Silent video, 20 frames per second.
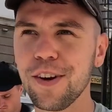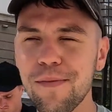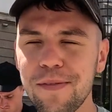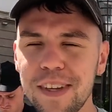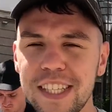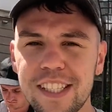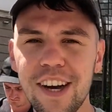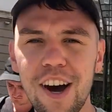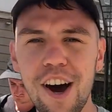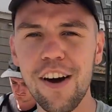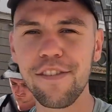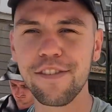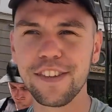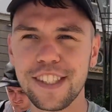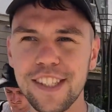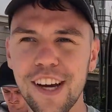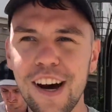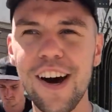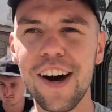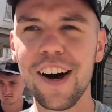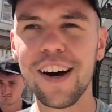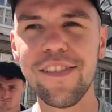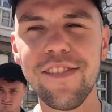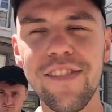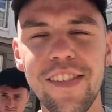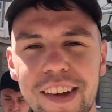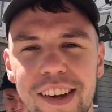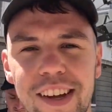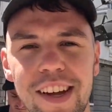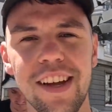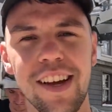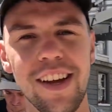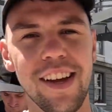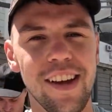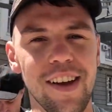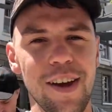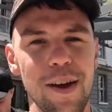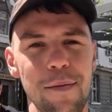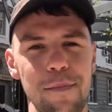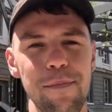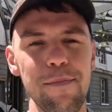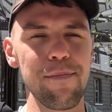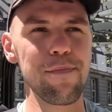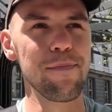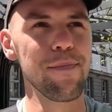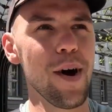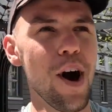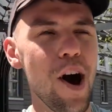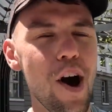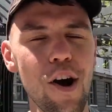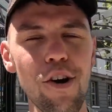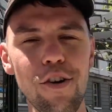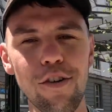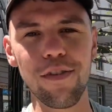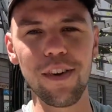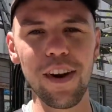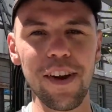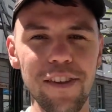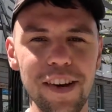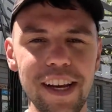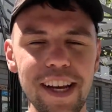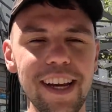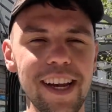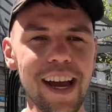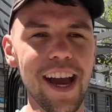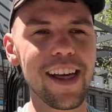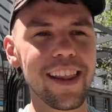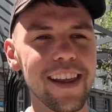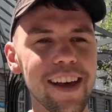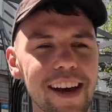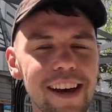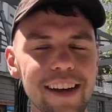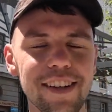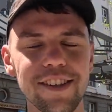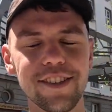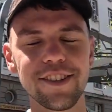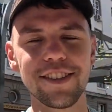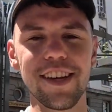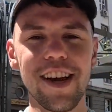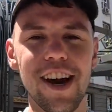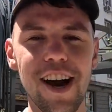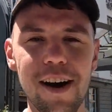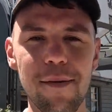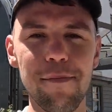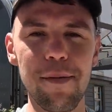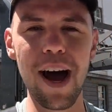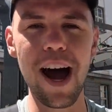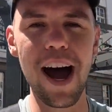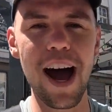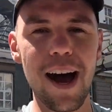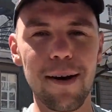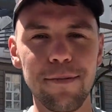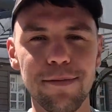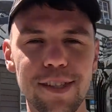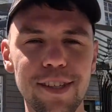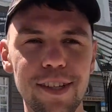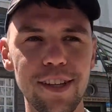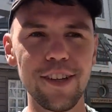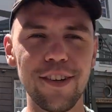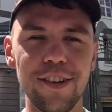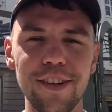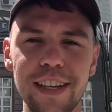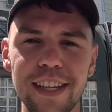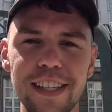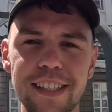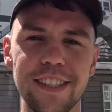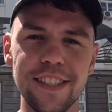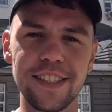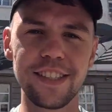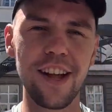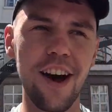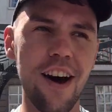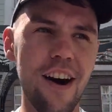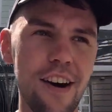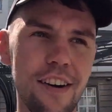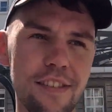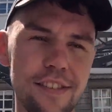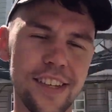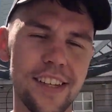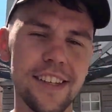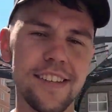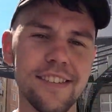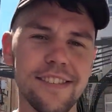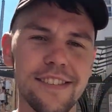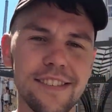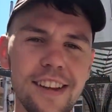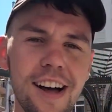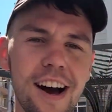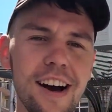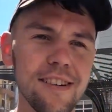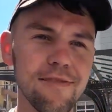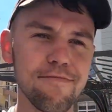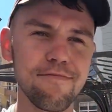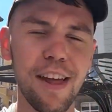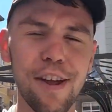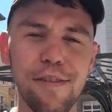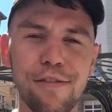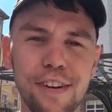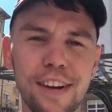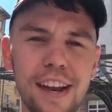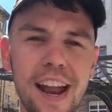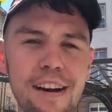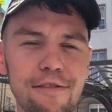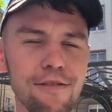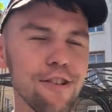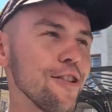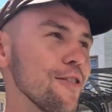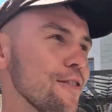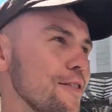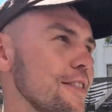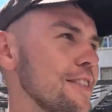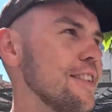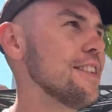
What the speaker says: we're gonna be tight for time. But hopefully we can get there, because I'm absolutely starving, like different level.